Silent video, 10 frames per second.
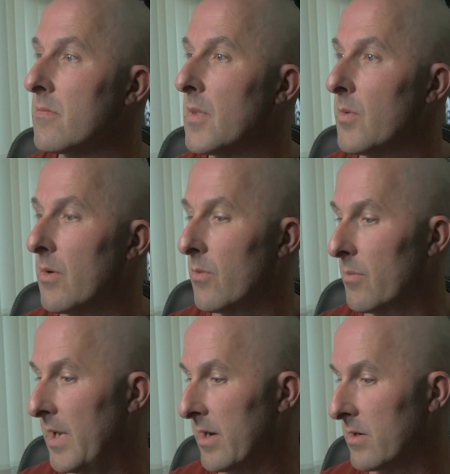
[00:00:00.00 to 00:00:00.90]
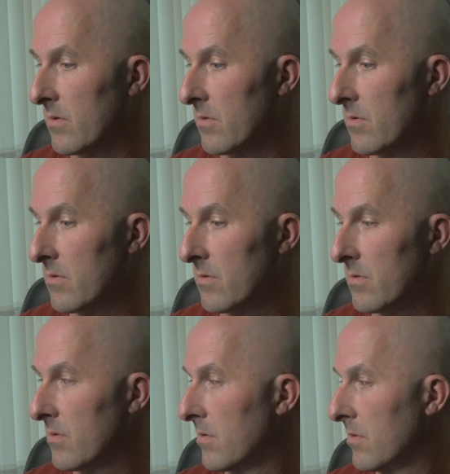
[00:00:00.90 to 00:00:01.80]
There we are, we're back to
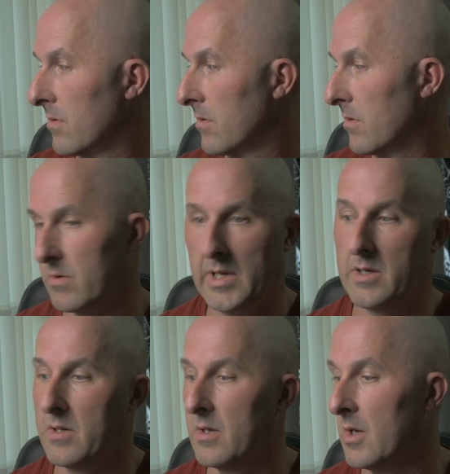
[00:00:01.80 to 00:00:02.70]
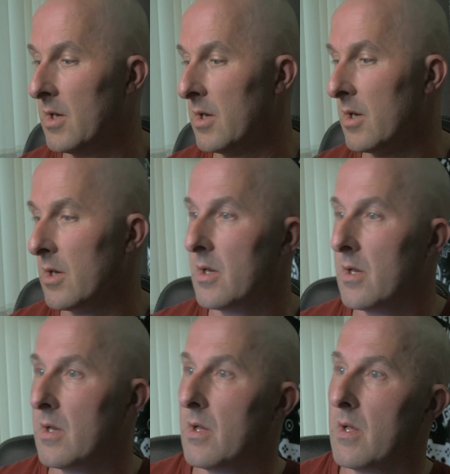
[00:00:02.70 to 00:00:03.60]
that.
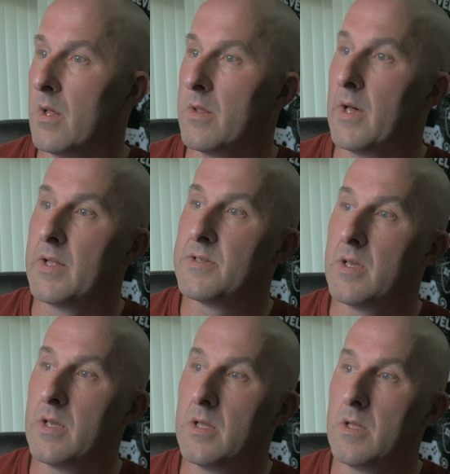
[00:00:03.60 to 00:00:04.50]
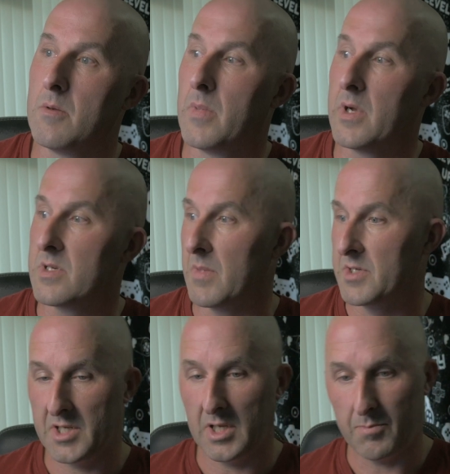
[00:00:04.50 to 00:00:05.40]
That is a
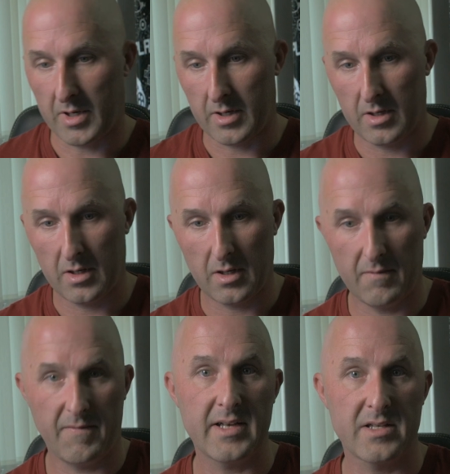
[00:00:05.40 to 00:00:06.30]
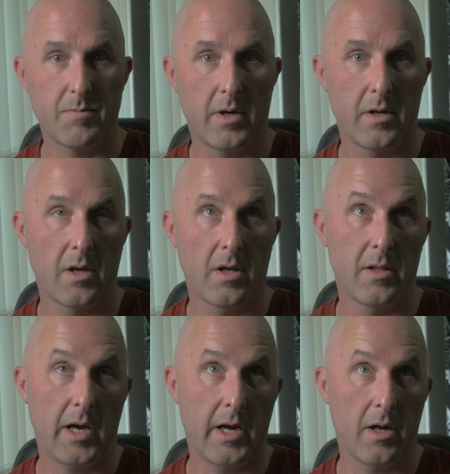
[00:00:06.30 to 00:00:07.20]
much cheaper investment
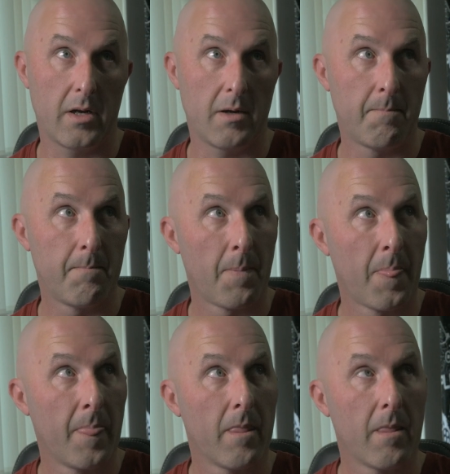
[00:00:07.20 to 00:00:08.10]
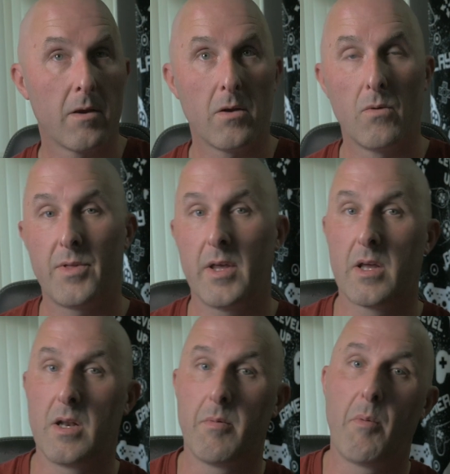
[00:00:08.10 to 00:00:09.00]
than you
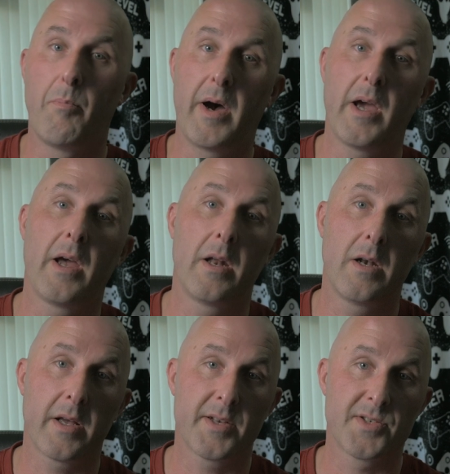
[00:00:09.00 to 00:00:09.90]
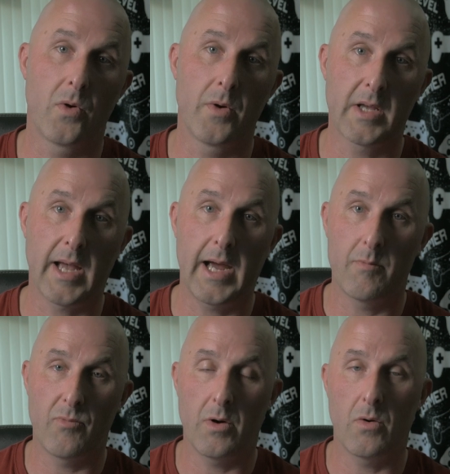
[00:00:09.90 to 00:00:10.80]
thinking about buying like a Sony
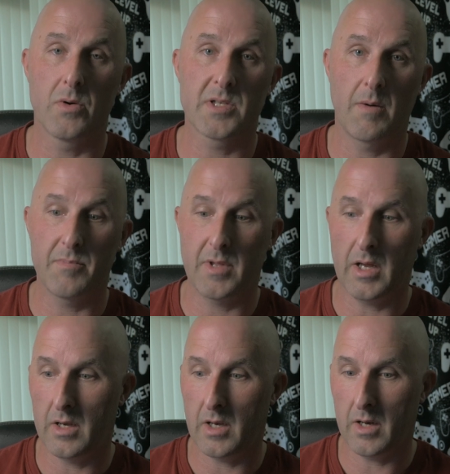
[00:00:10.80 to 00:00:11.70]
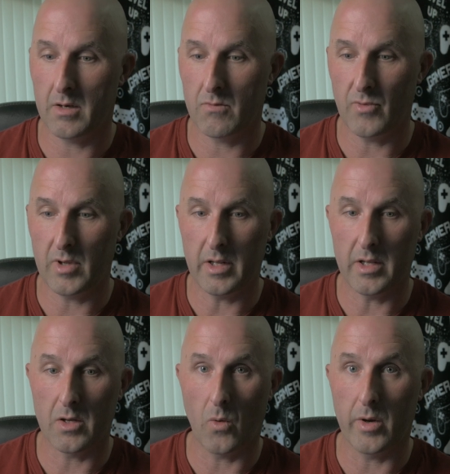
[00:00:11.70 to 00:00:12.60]
camera or something and really
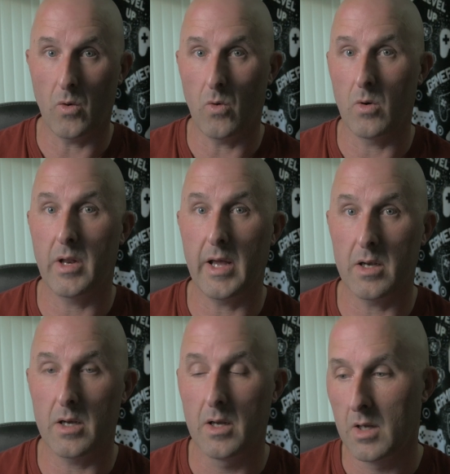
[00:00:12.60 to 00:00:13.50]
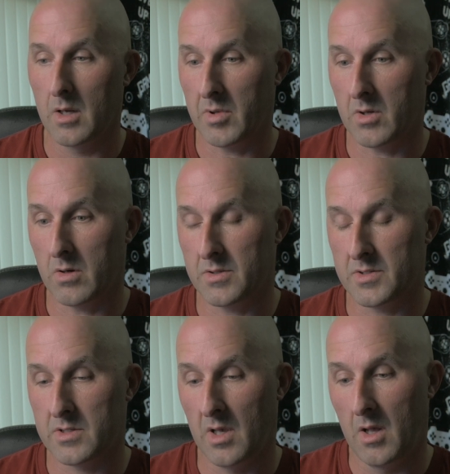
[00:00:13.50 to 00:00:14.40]
going all in,
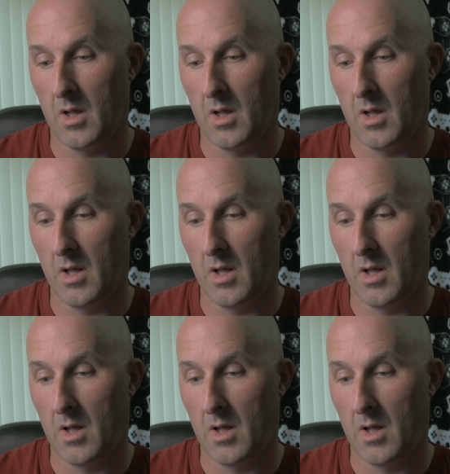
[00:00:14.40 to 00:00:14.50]
because